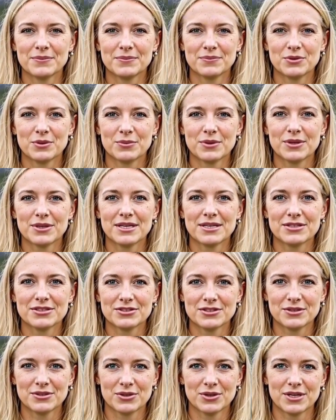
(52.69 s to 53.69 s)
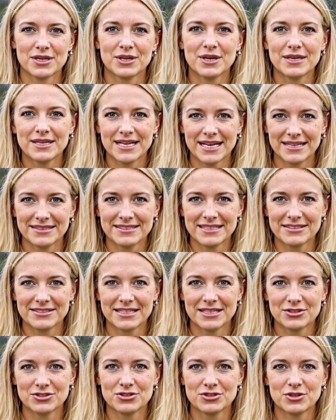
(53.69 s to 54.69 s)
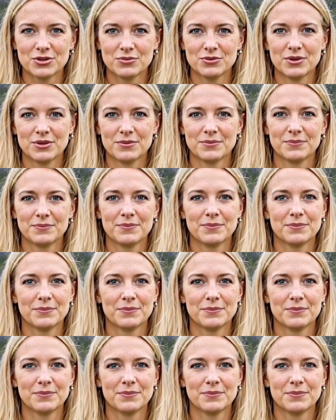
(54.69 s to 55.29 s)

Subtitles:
From the list, click on SSH Server.